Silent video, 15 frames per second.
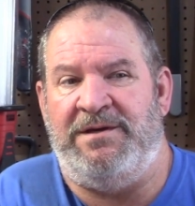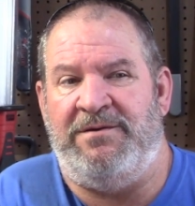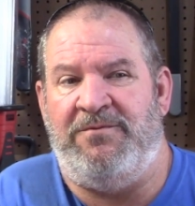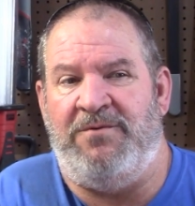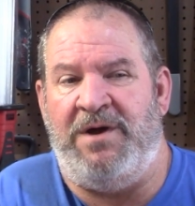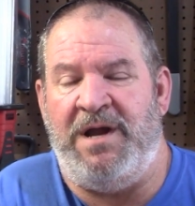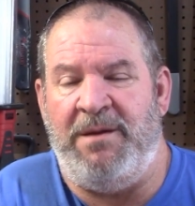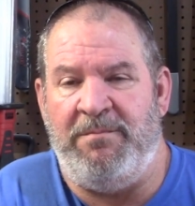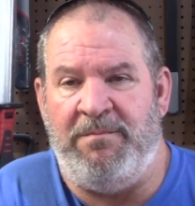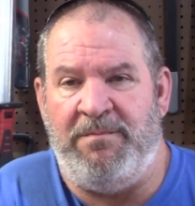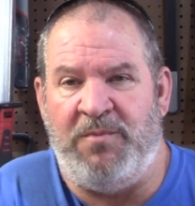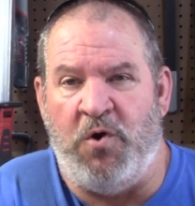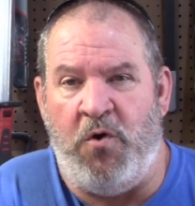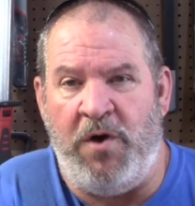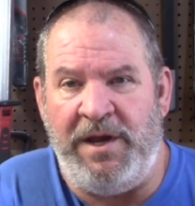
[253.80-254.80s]
what
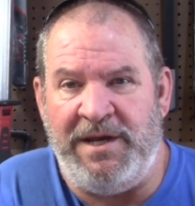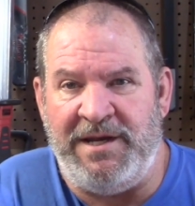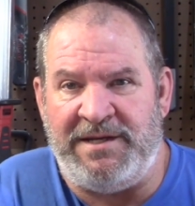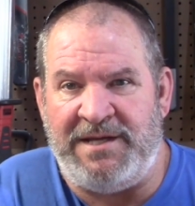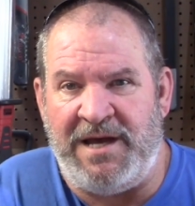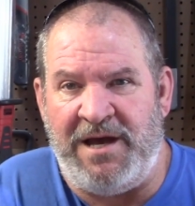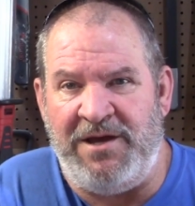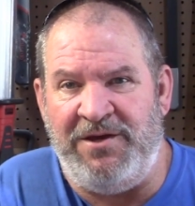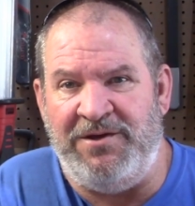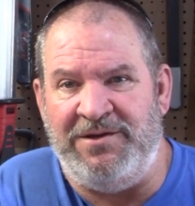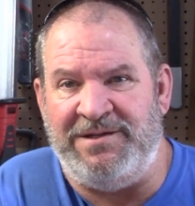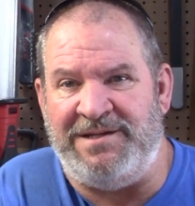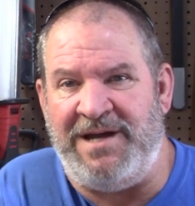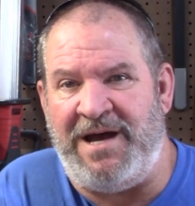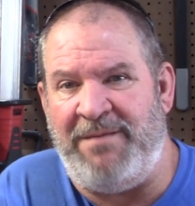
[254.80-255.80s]
I'm going to tell you
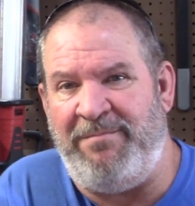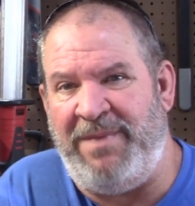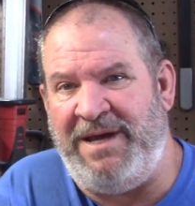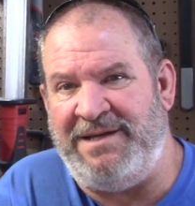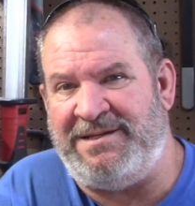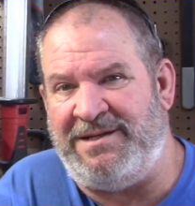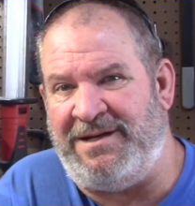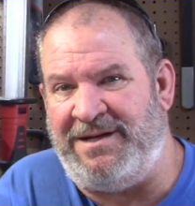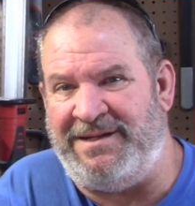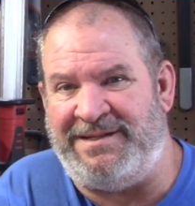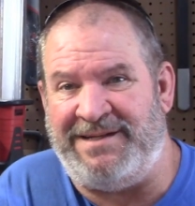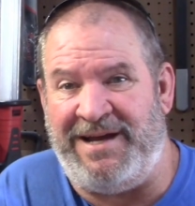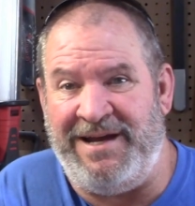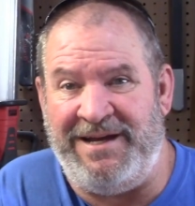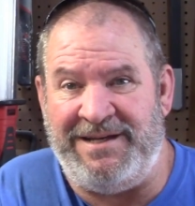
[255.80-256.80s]
is not based on a
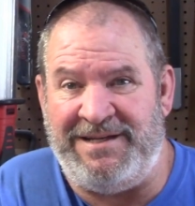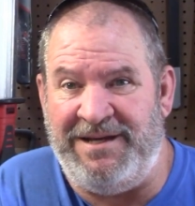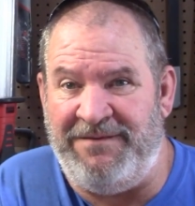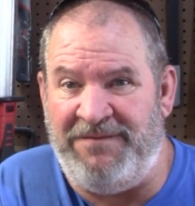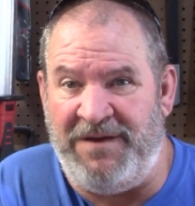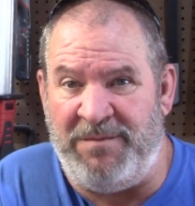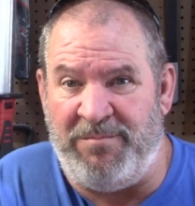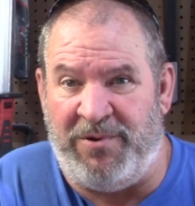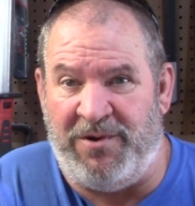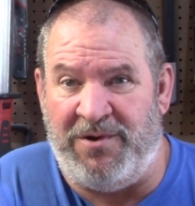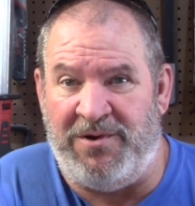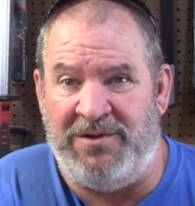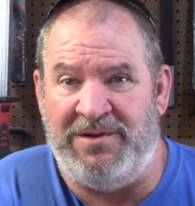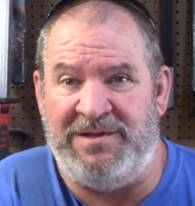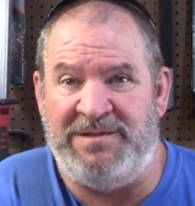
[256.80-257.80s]
scientific
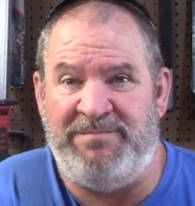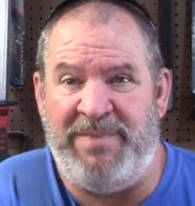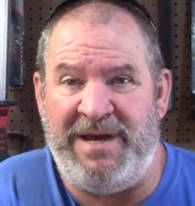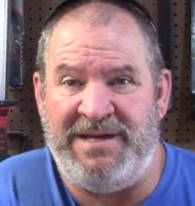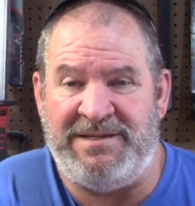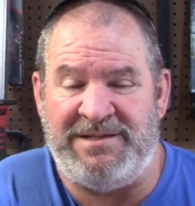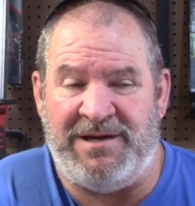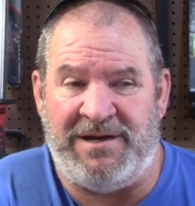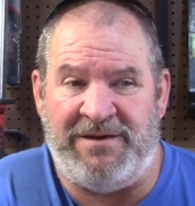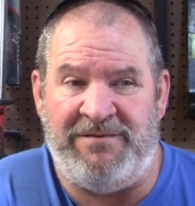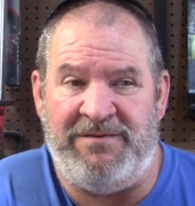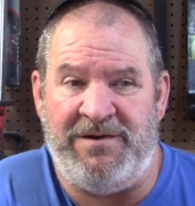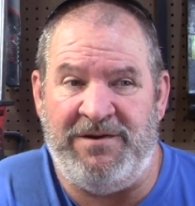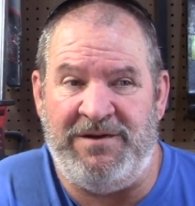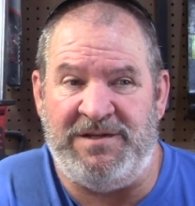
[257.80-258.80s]
poll, it's based on a
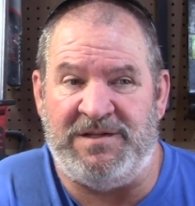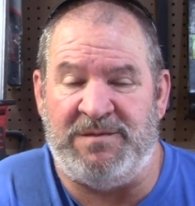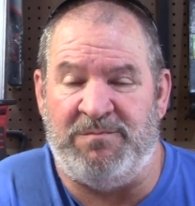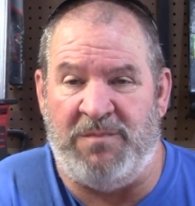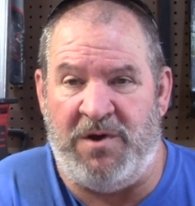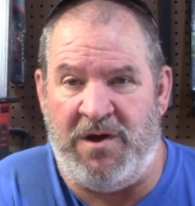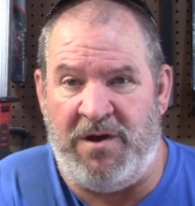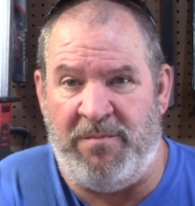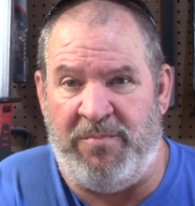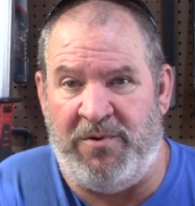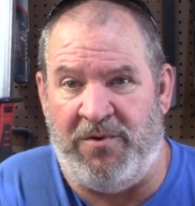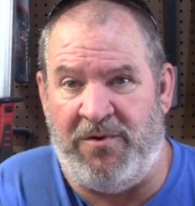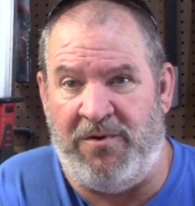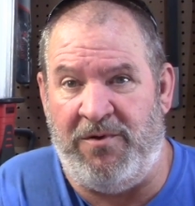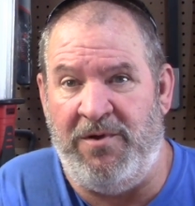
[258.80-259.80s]
very small
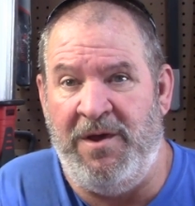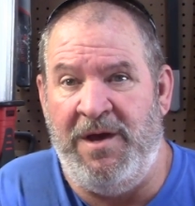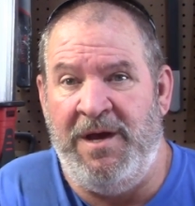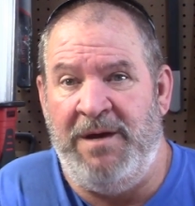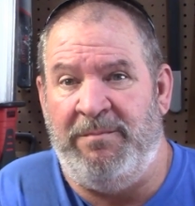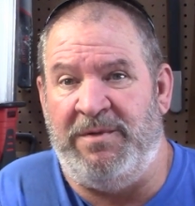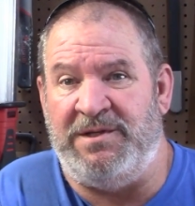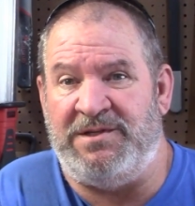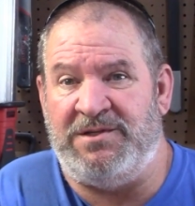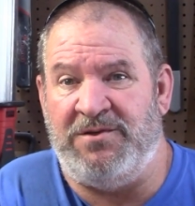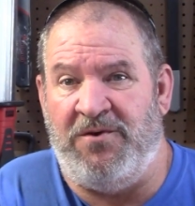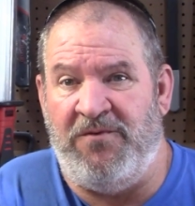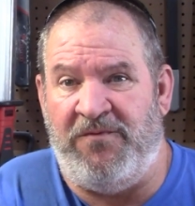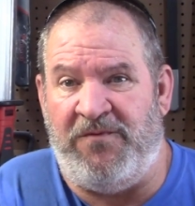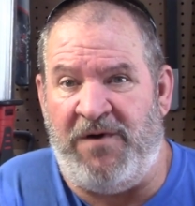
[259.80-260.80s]
poll, but
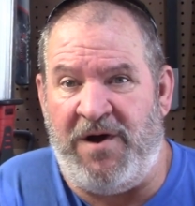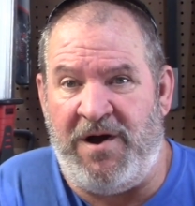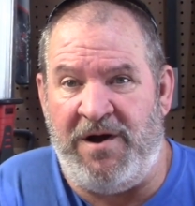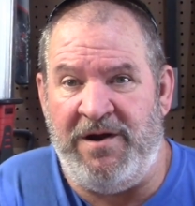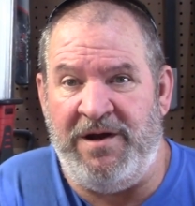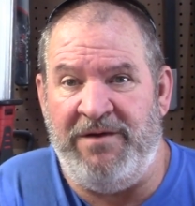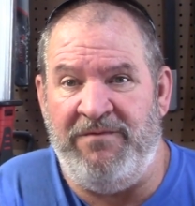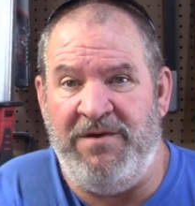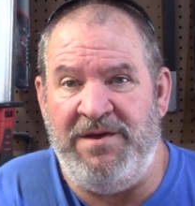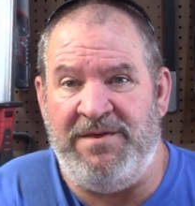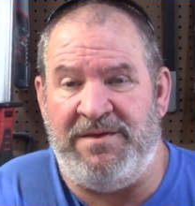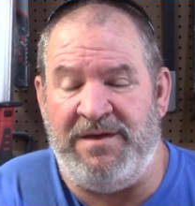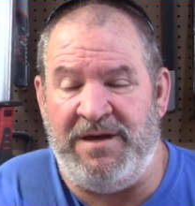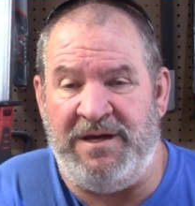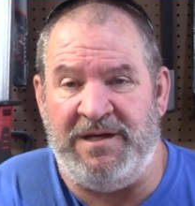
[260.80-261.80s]
so far
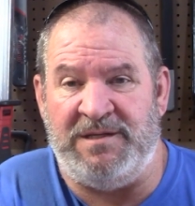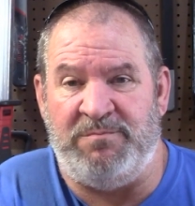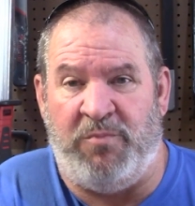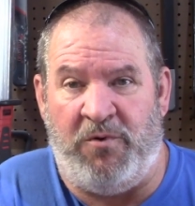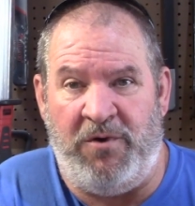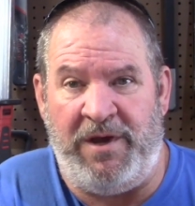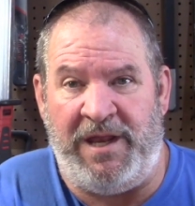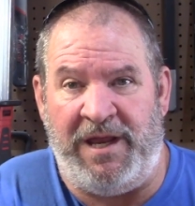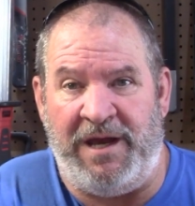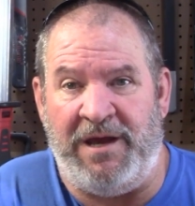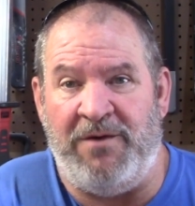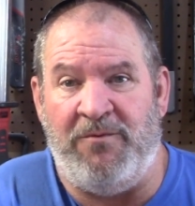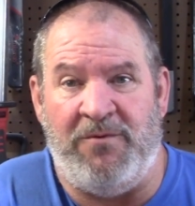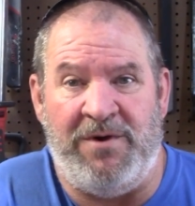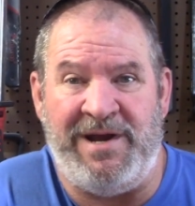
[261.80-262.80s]
everything is pointing
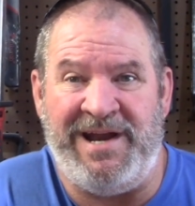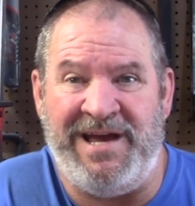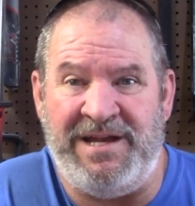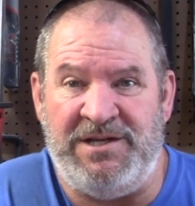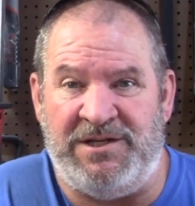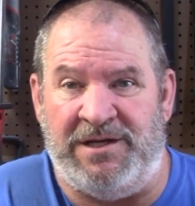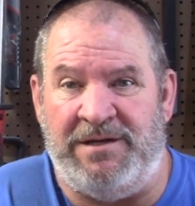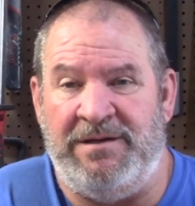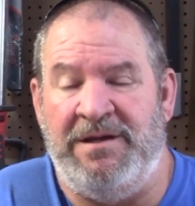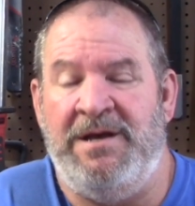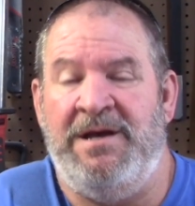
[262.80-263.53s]
at one engine.